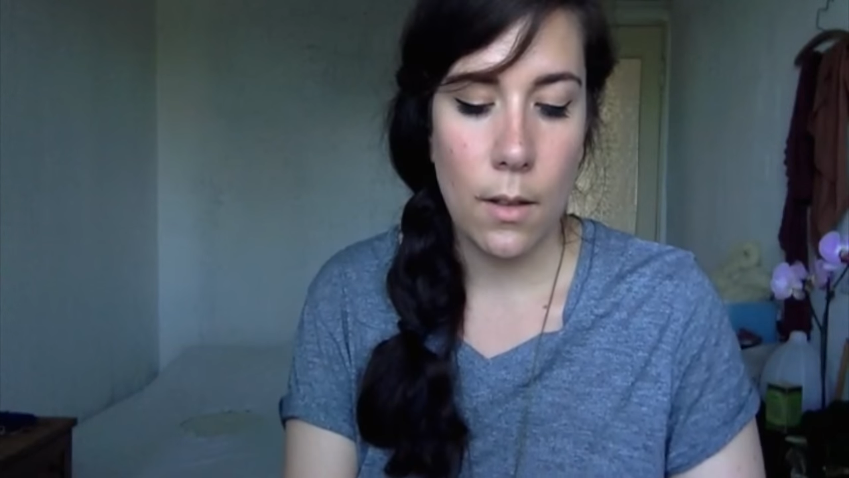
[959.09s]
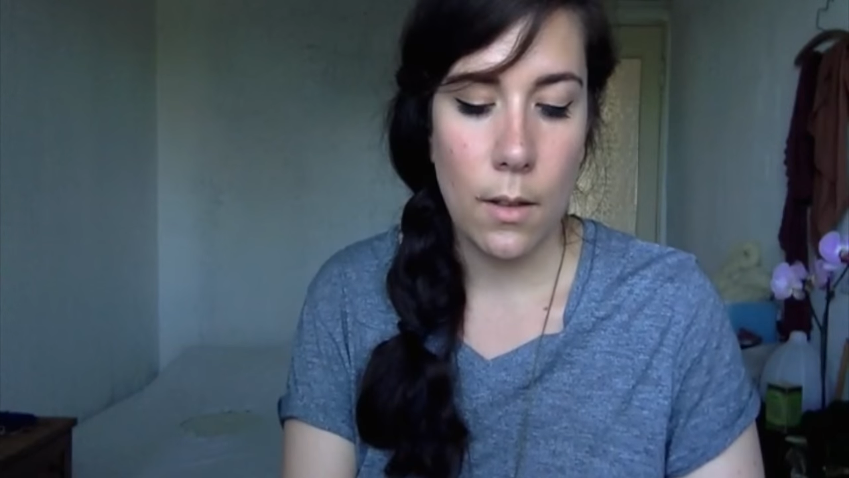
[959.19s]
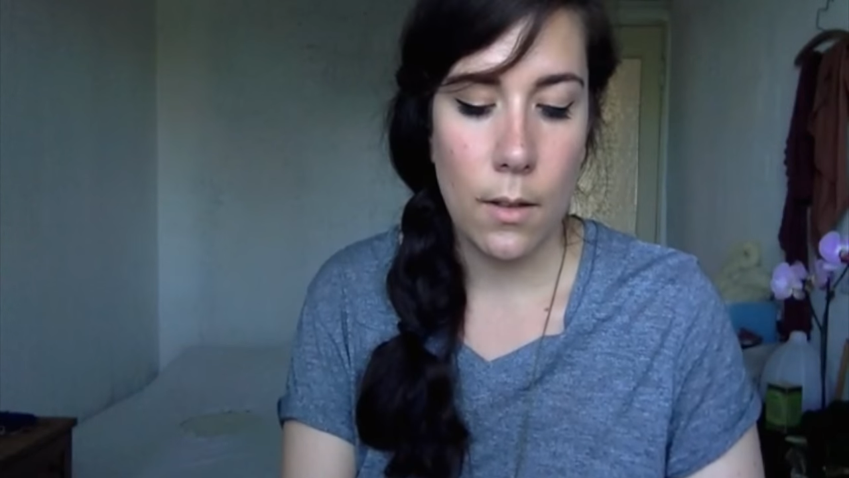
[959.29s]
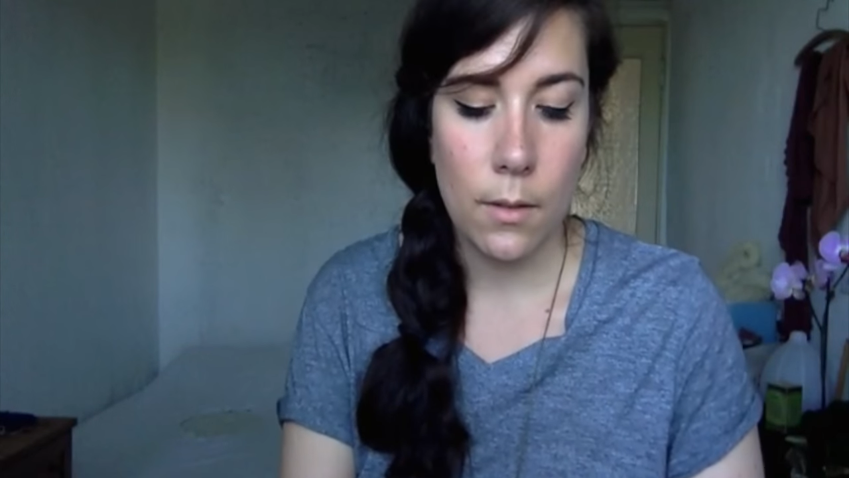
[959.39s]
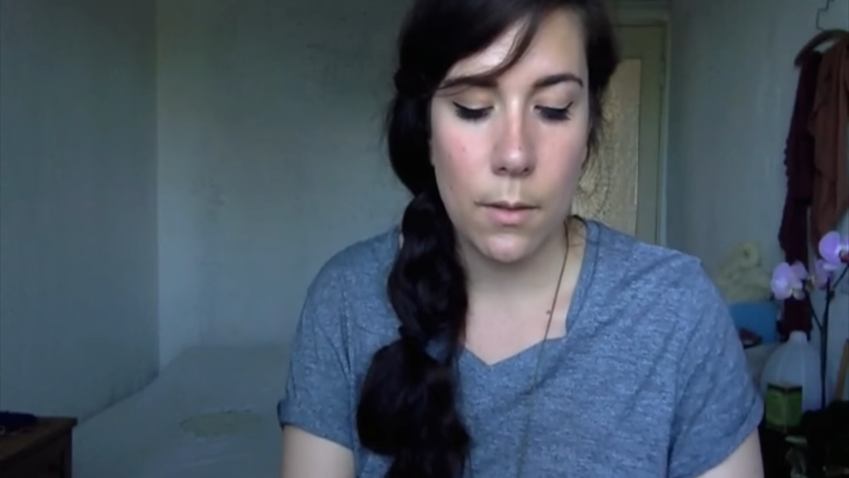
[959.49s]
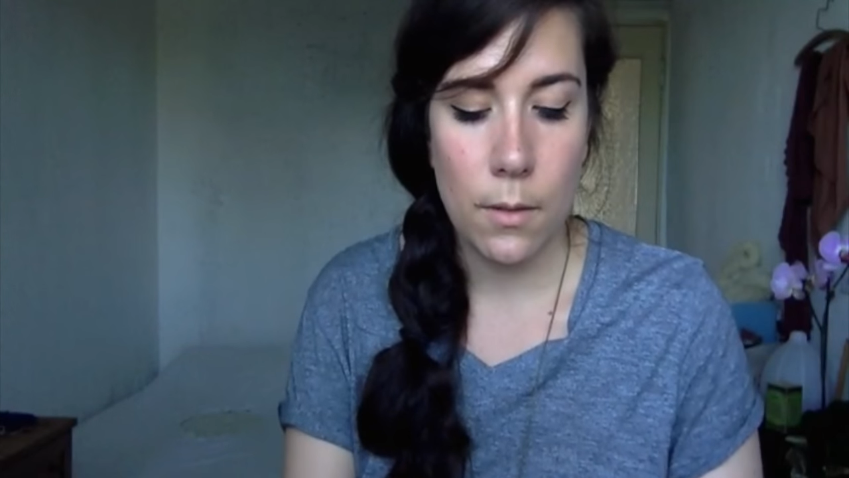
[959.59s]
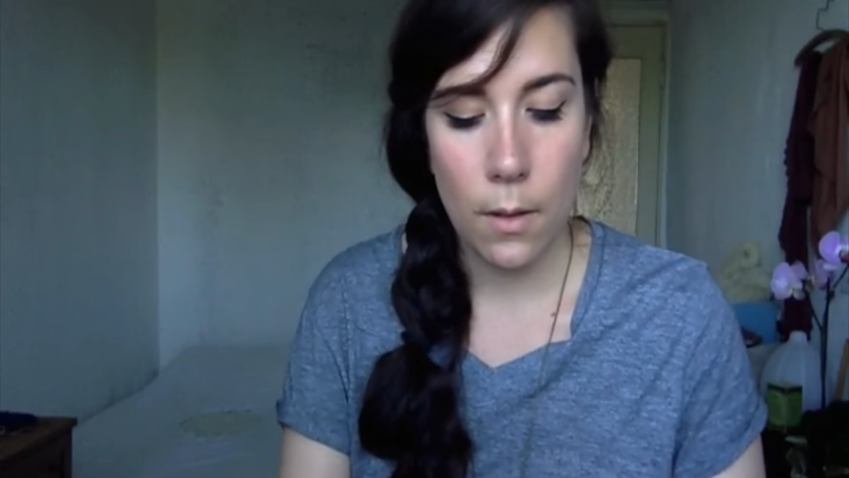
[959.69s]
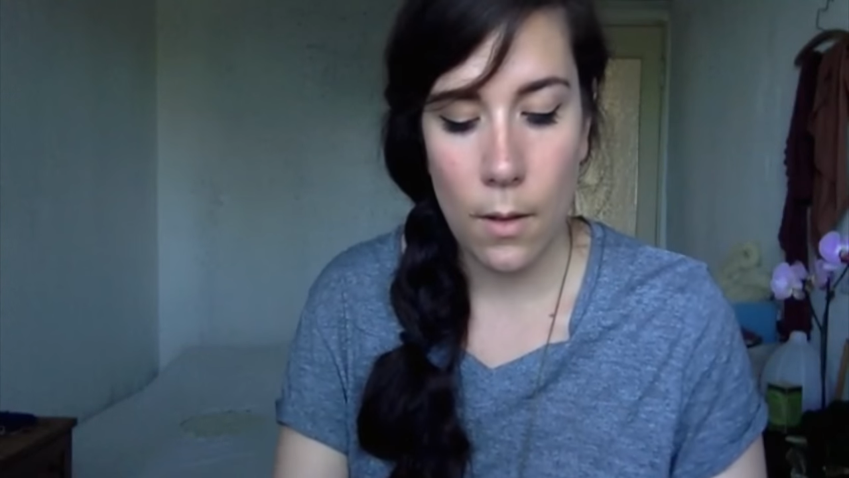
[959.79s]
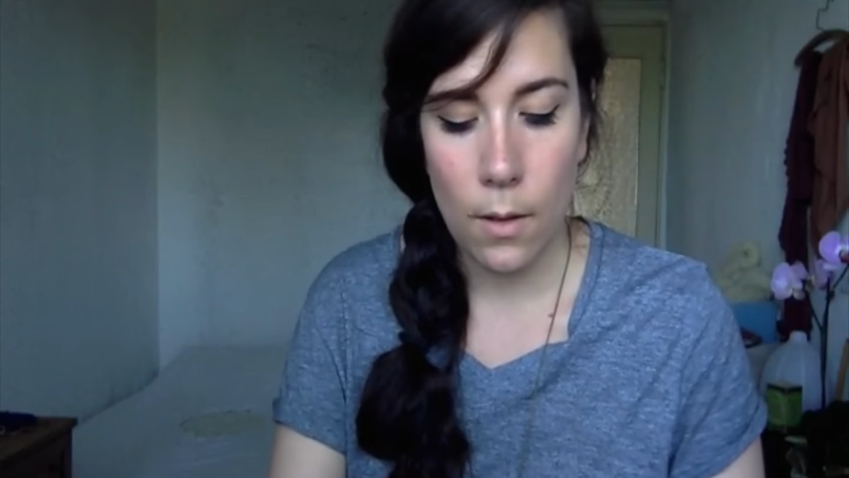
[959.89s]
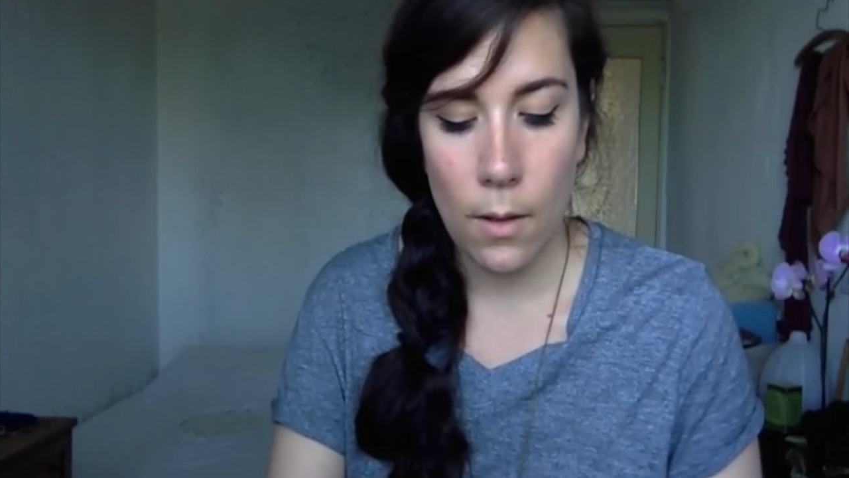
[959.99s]
on
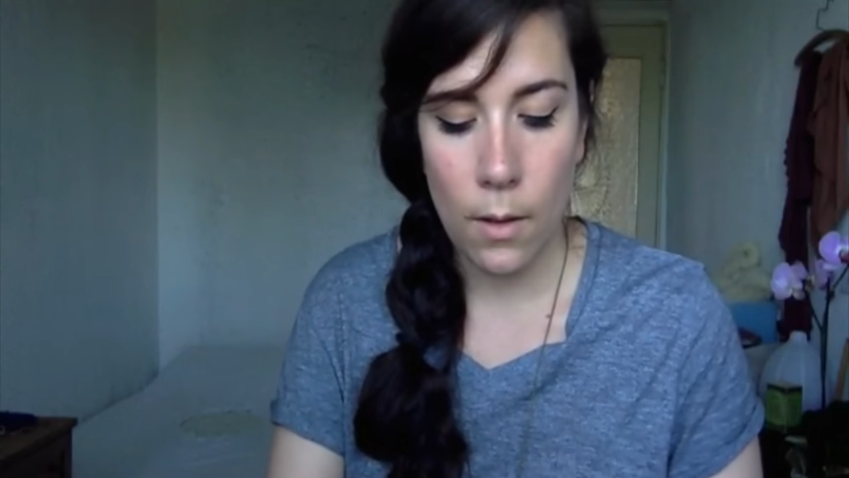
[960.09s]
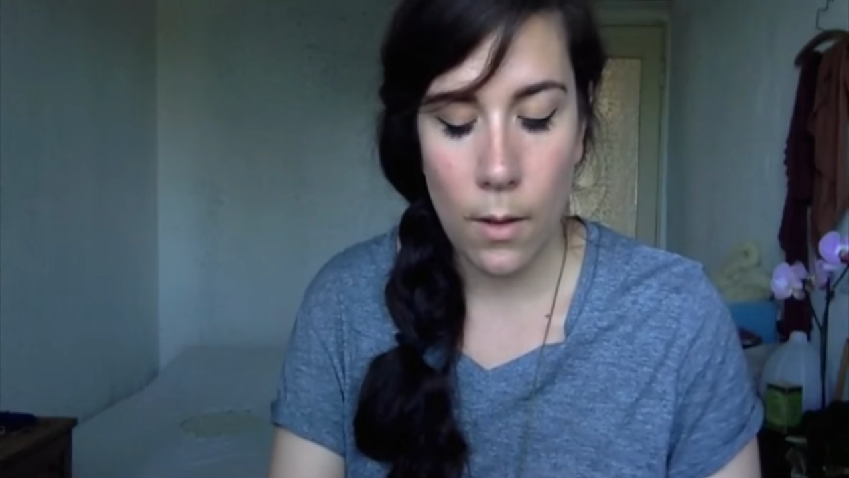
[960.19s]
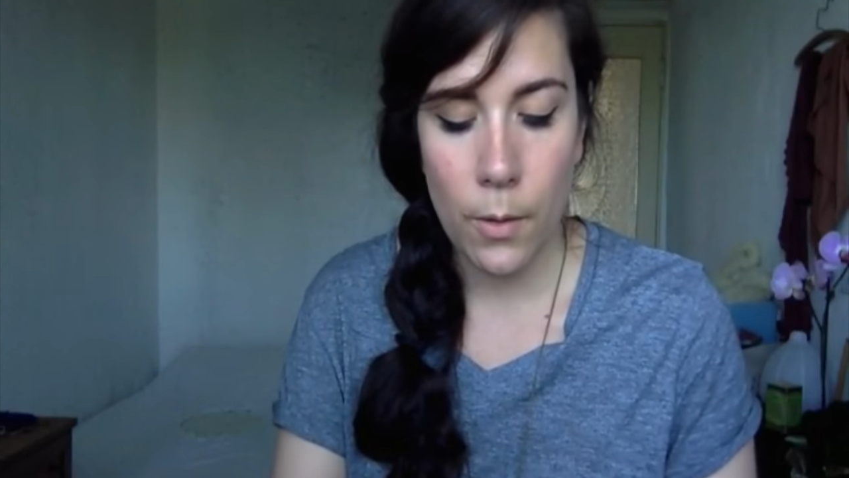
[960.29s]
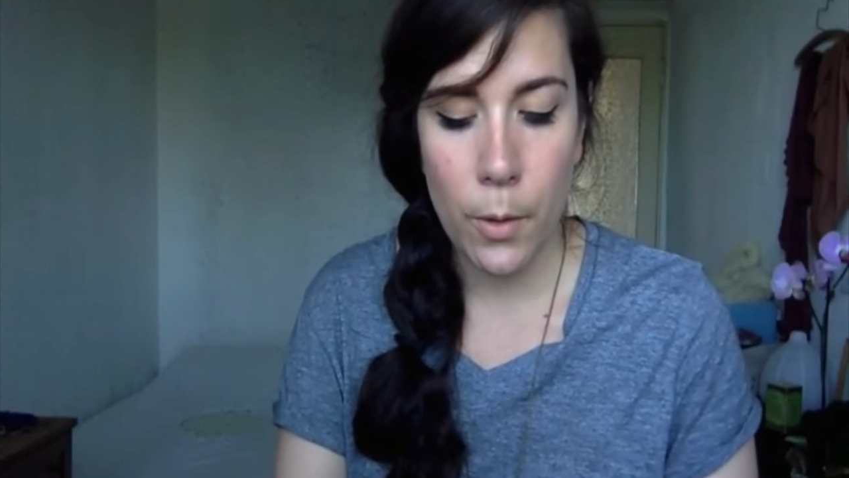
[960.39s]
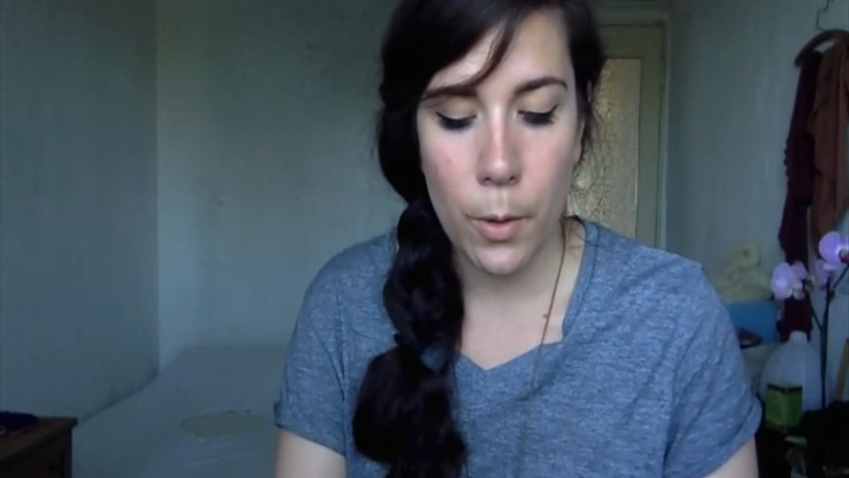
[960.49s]
the